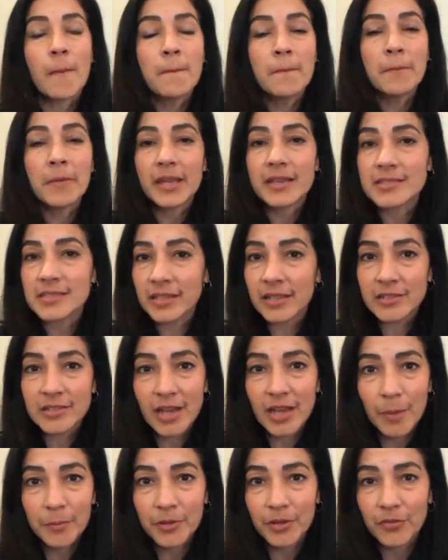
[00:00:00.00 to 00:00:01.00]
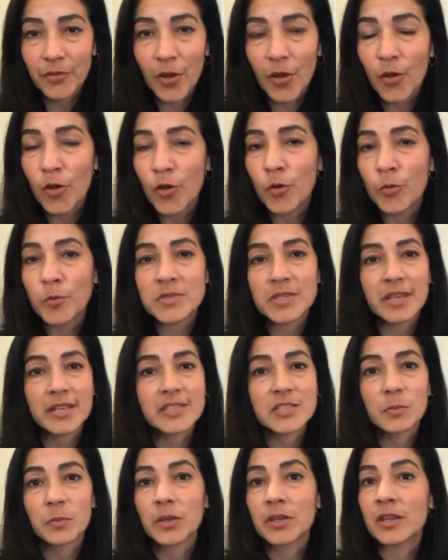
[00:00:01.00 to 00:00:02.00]
Amazing adoptive homes.
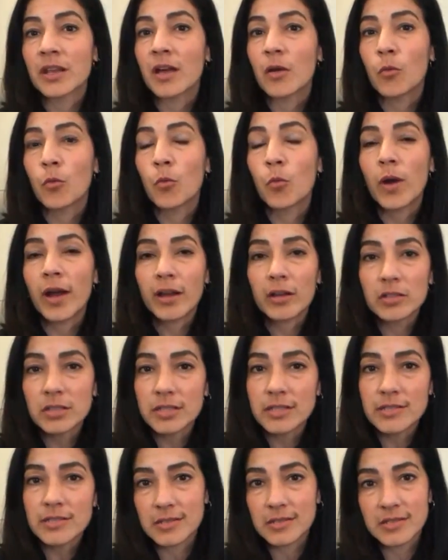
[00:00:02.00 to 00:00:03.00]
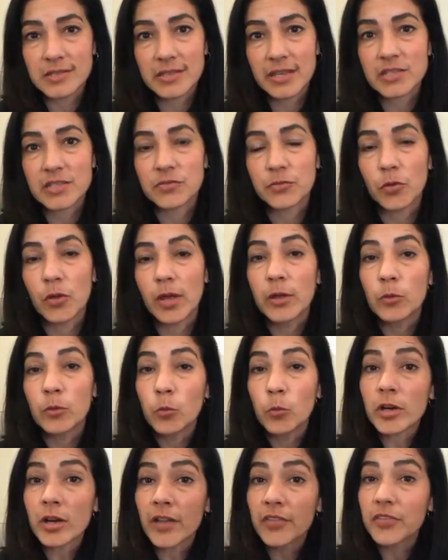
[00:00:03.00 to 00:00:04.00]
It's been wildly successful,
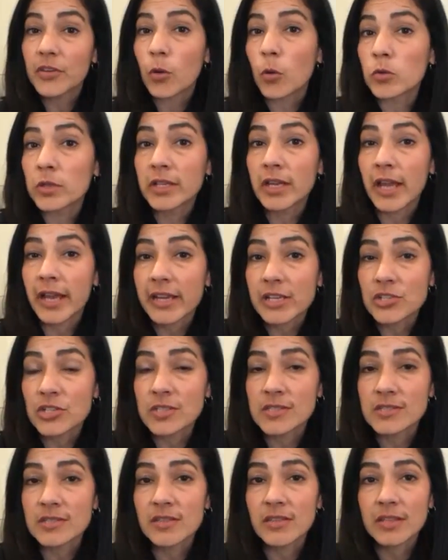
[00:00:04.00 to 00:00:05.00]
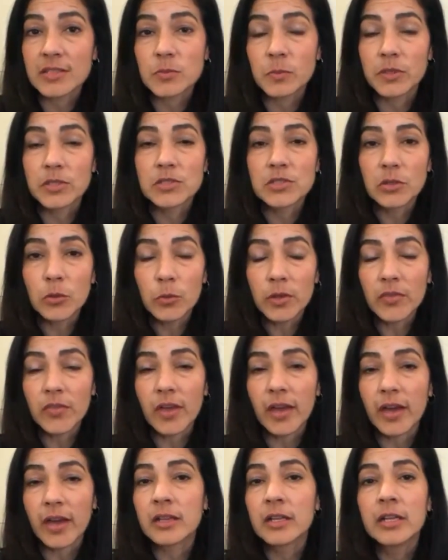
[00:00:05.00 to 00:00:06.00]
and we're not the only agency that's been
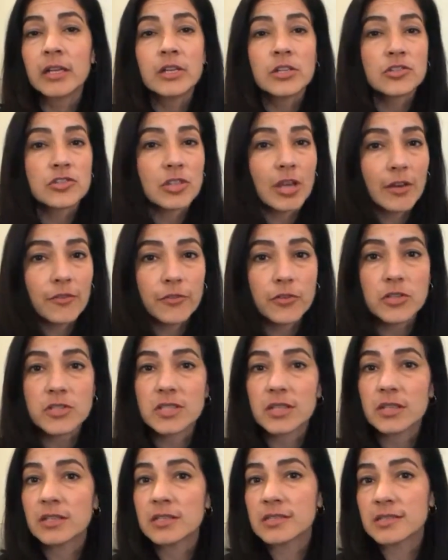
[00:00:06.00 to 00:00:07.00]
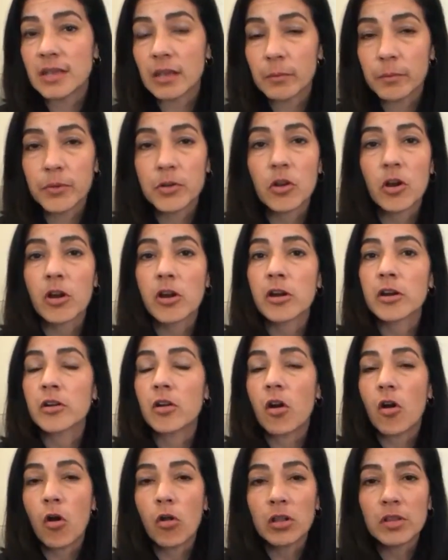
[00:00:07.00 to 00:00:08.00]
doing that. Jefferson, St.
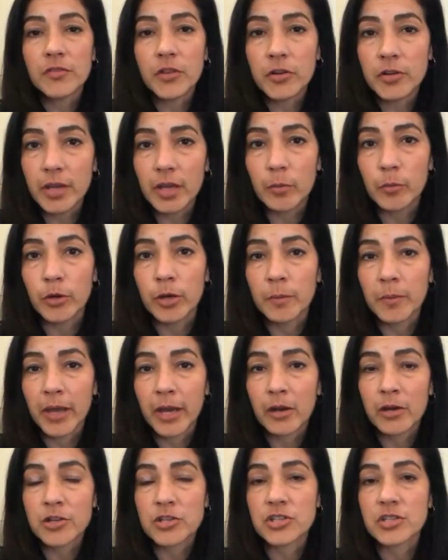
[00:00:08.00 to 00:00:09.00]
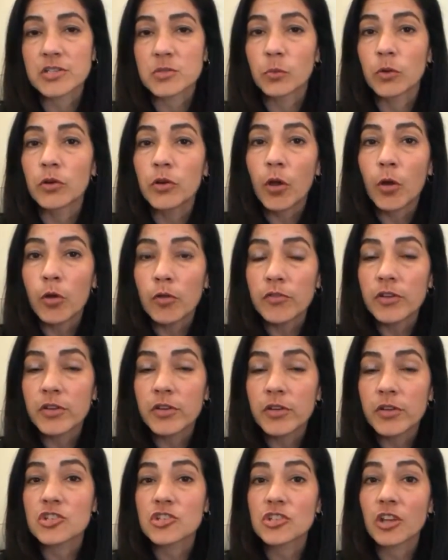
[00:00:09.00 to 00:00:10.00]
Bernard, all of our neighboring parishes. Well,
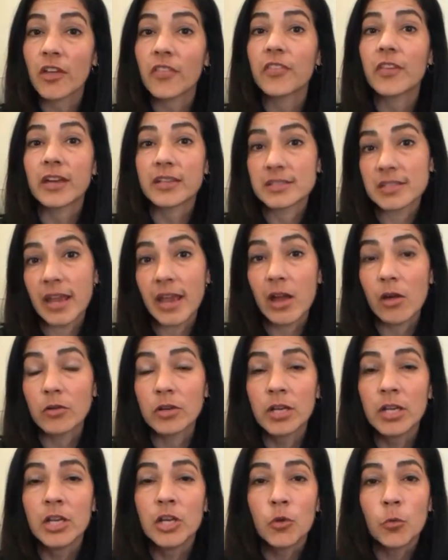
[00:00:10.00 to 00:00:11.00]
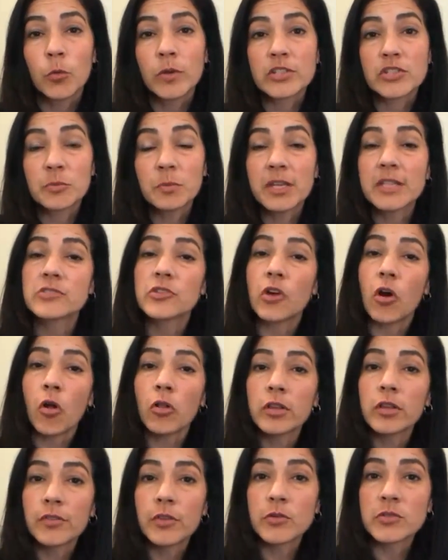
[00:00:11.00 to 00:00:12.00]
COVID has shut that down, which means
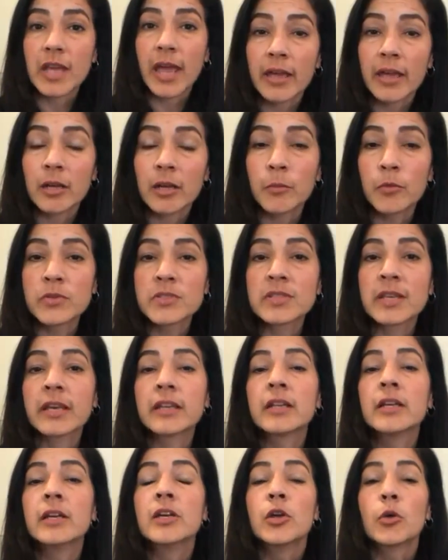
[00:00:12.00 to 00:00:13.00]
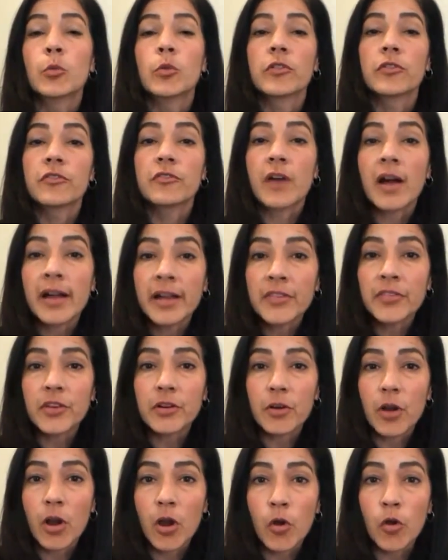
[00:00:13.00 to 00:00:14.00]
all of animals that would
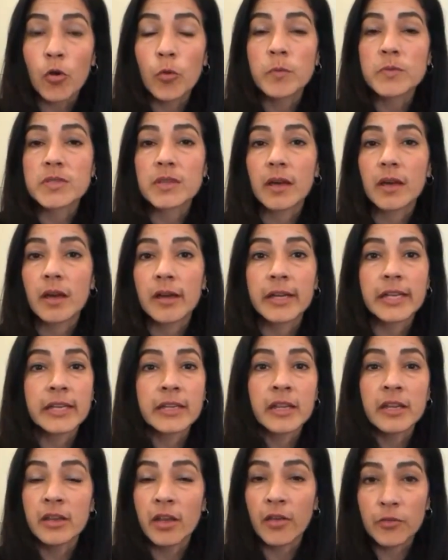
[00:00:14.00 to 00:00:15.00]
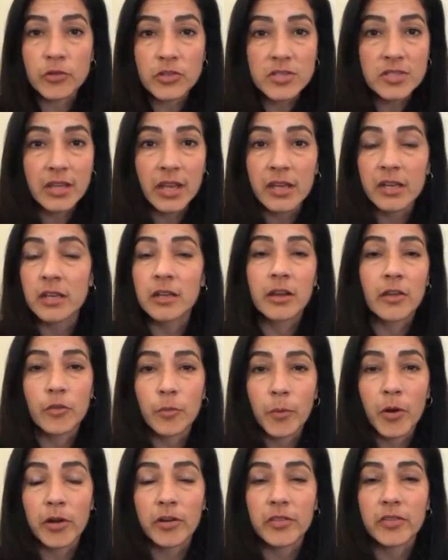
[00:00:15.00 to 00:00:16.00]
find their homes in another state,
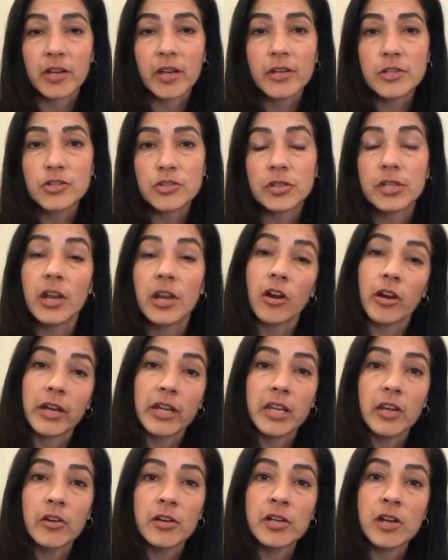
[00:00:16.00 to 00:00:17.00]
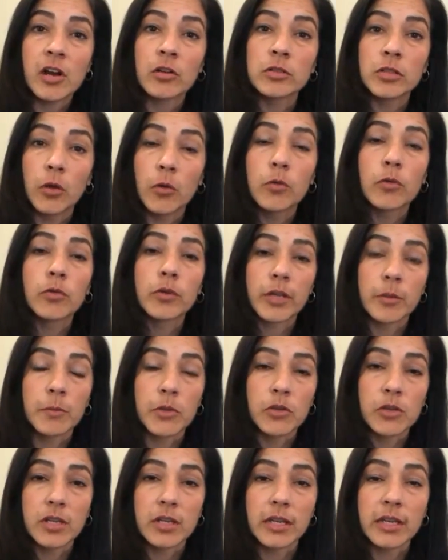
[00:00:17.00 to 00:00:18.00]
another part of the country, are here in our local
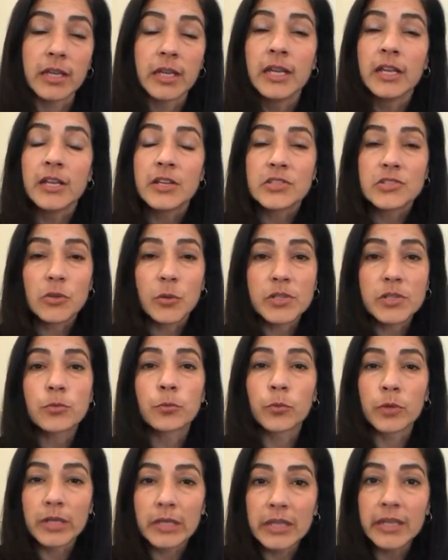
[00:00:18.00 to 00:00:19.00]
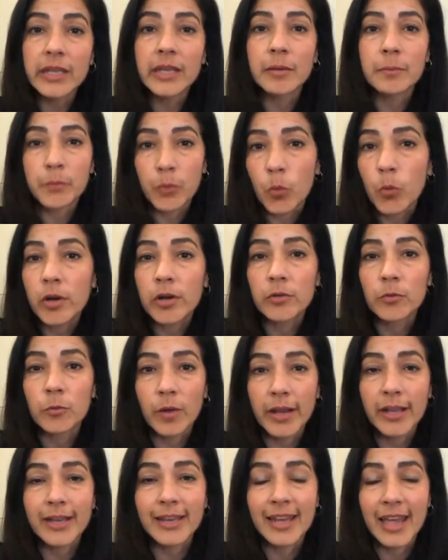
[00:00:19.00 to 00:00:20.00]
community. So it's really
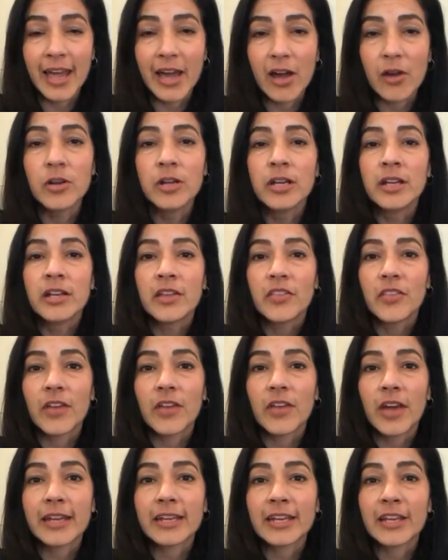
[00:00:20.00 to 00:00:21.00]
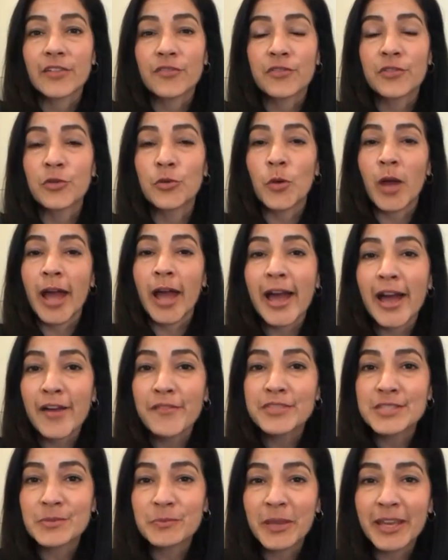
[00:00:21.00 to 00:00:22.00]
important right now that if you
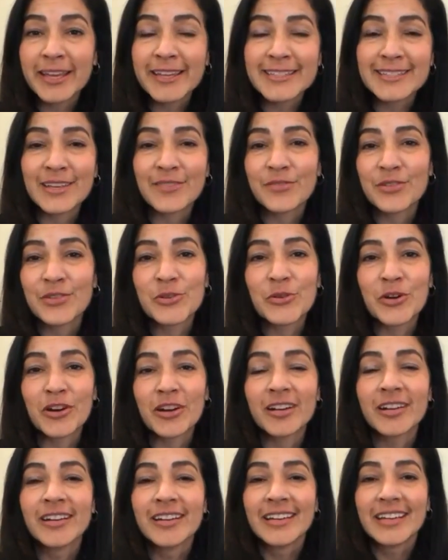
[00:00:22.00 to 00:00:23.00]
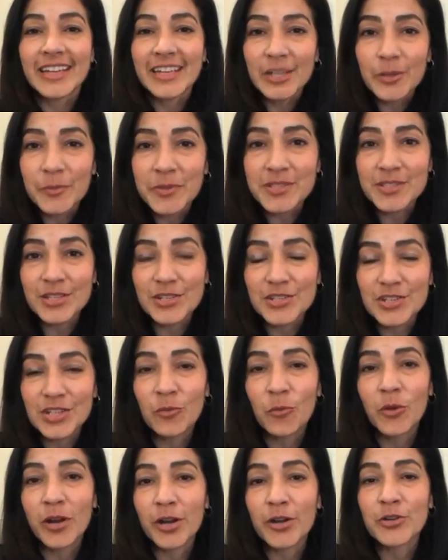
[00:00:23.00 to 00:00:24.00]
have space, if you are in a
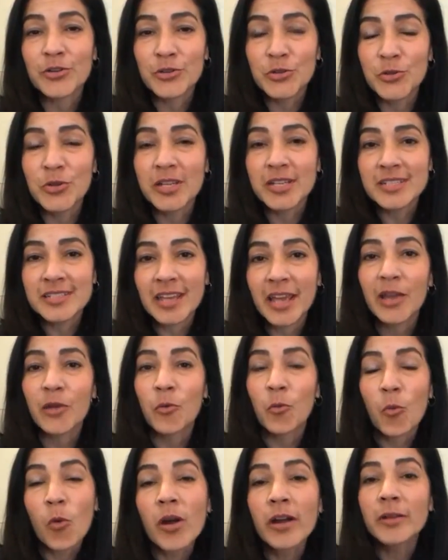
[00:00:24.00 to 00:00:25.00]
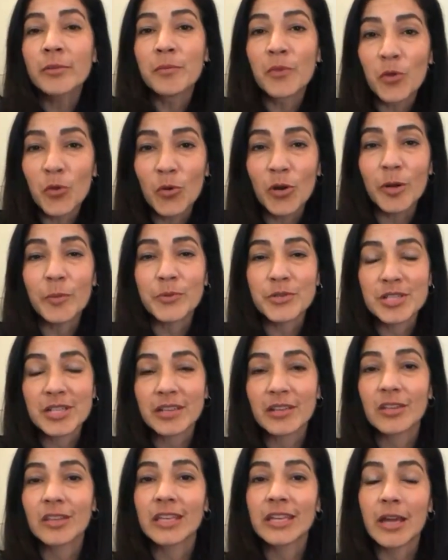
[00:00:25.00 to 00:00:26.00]
position where you can take one more,
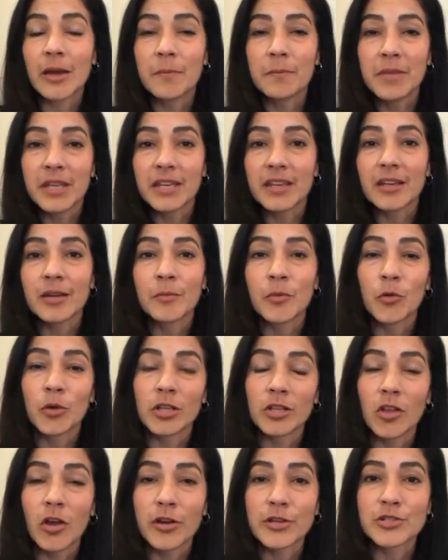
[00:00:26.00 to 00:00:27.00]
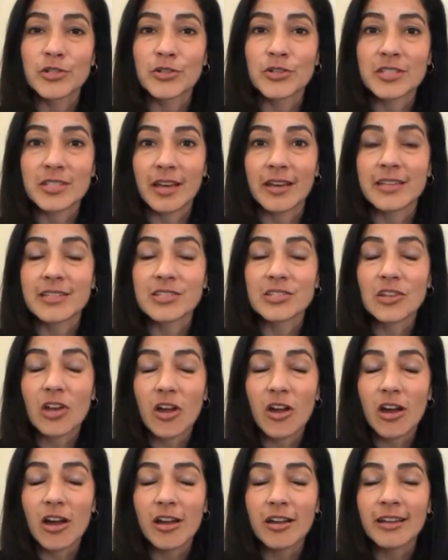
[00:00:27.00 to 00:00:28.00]
particularly a medium or a larger sized
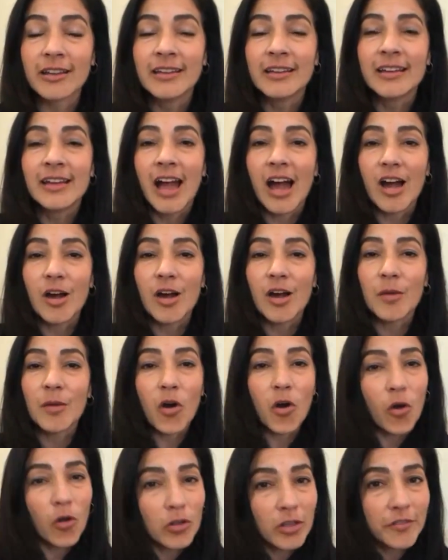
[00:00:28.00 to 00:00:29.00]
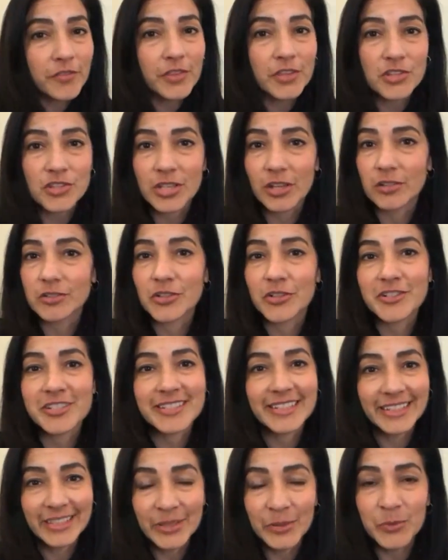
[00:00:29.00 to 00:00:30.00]
dog, all of the
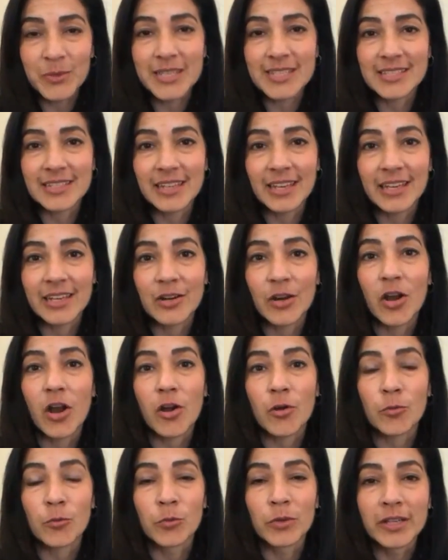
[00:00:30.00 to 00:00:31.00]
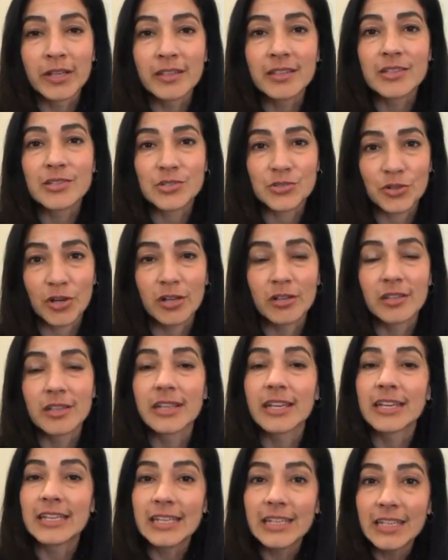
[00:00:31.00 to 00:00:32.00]
shelters in Louisiana are really
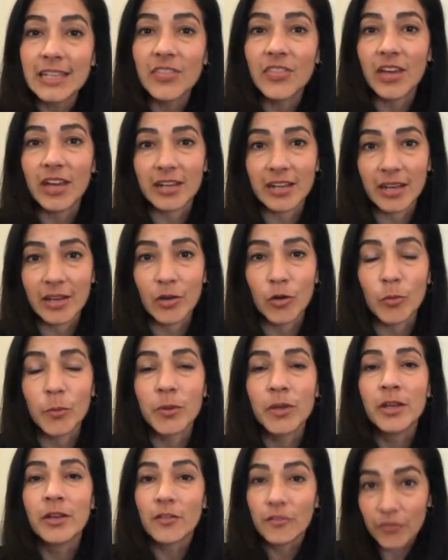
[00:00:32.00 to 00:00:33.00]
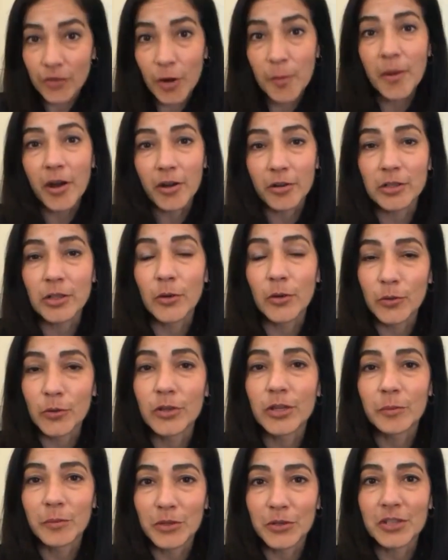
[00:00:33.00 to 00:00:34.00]
struggling and need that help from our
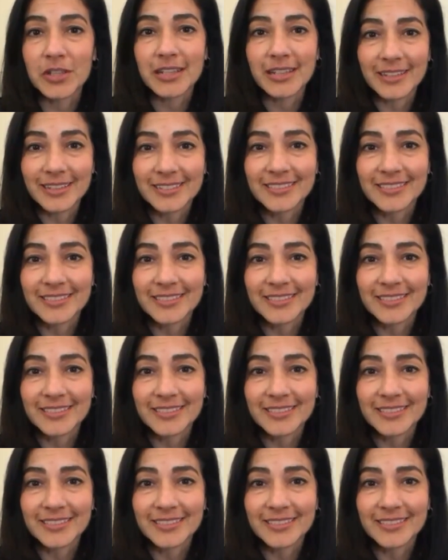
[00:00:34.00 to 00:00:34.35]
local community.